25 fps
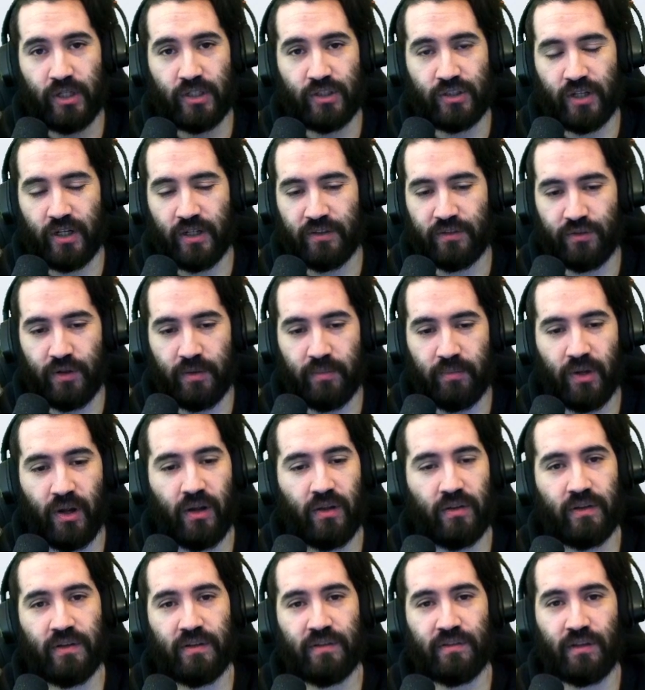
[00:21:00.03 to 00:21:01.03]
I stream
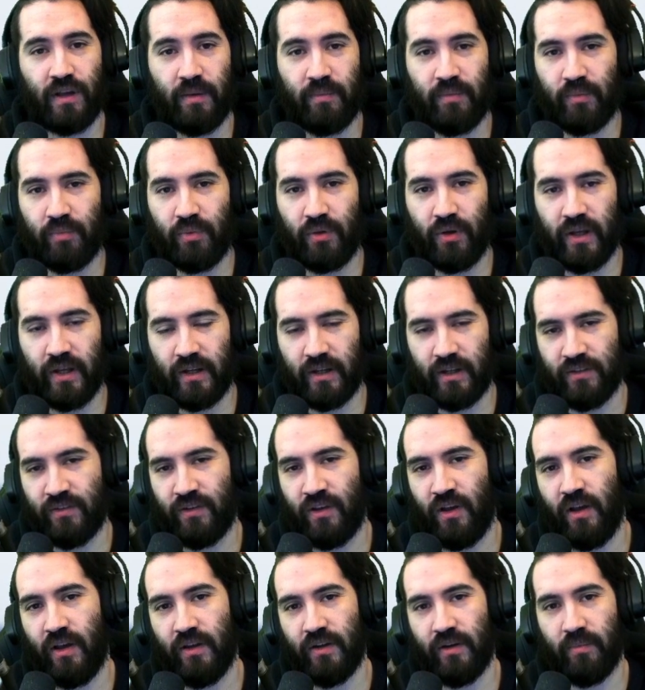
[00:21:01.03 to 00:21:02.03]
Dauntless. I've been playing a
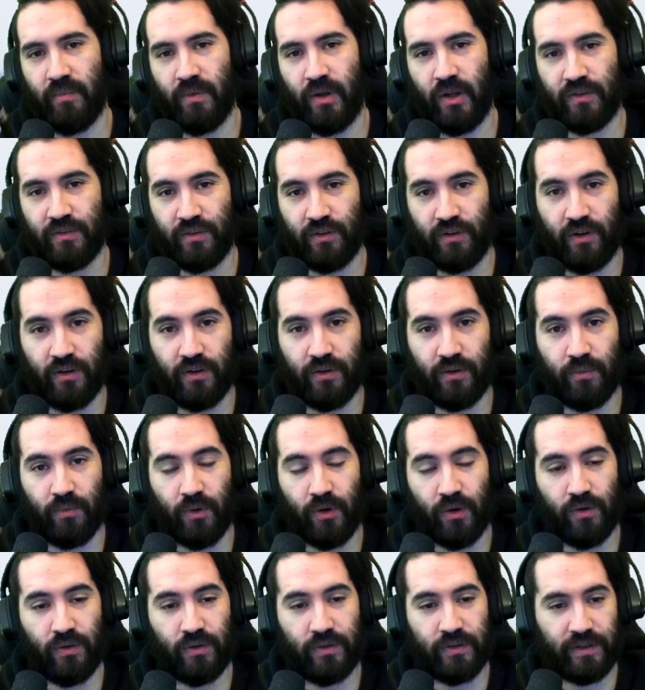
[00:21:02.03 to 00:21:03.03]
ton of Monster Hunter
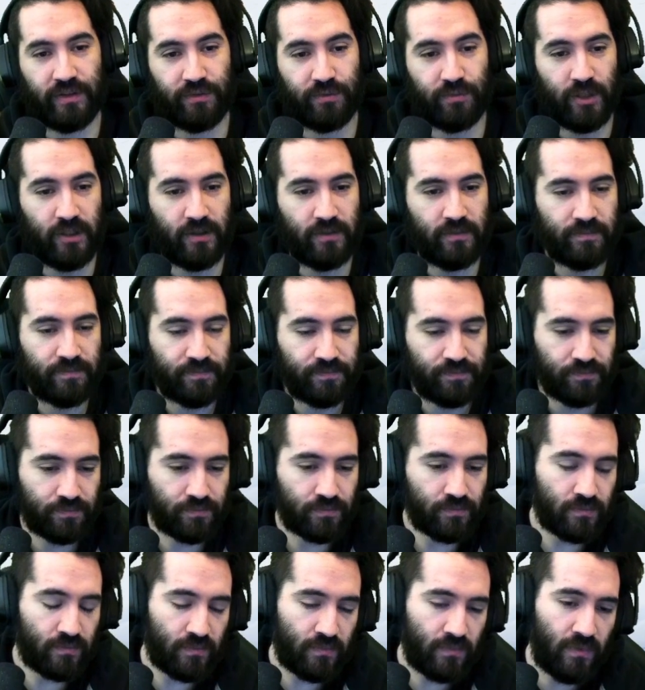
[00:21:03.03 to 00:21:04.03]
World as well.
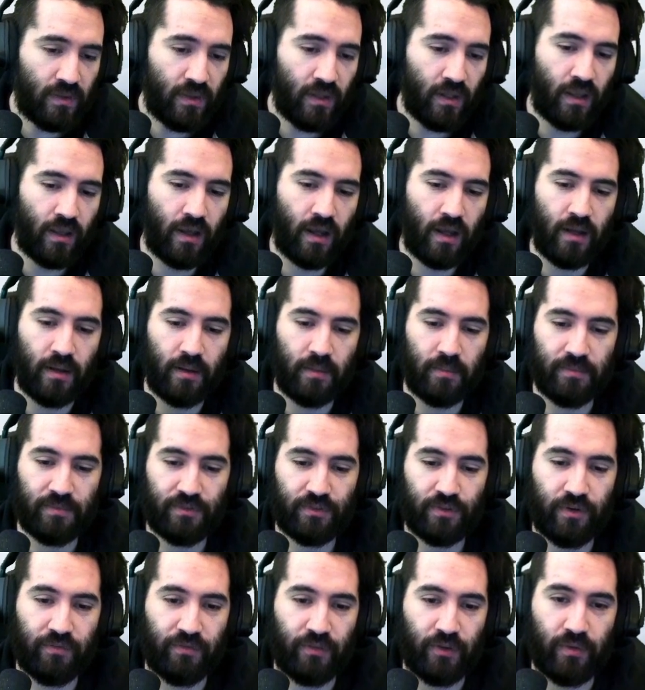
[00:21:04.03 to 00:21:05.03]

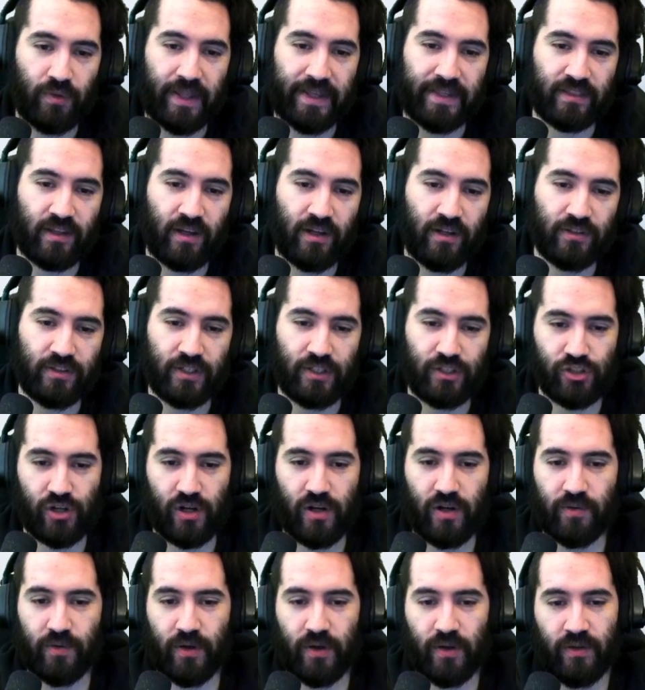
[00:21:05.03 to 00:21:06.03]
So if you like the hunting
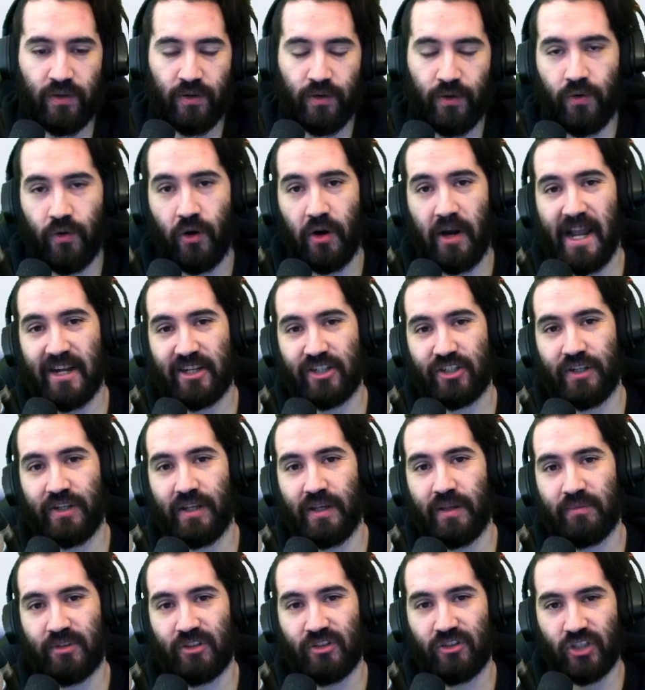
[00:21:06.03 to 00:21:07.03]
genre or action
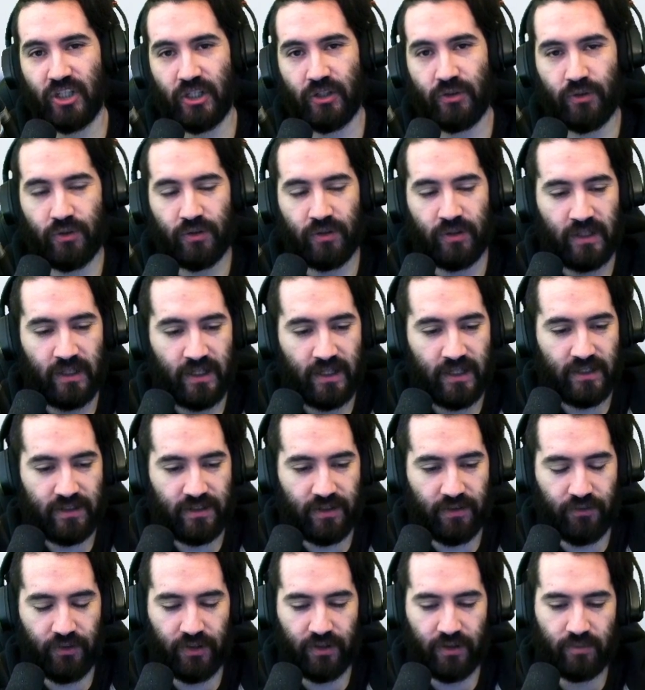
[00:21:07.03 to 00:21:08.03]
games in general,
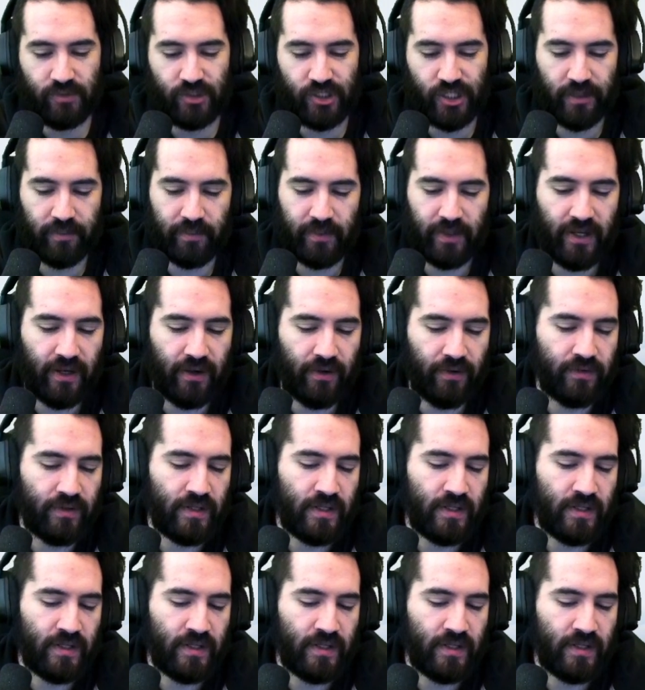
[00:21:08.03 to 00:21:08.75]
definitely come check me out.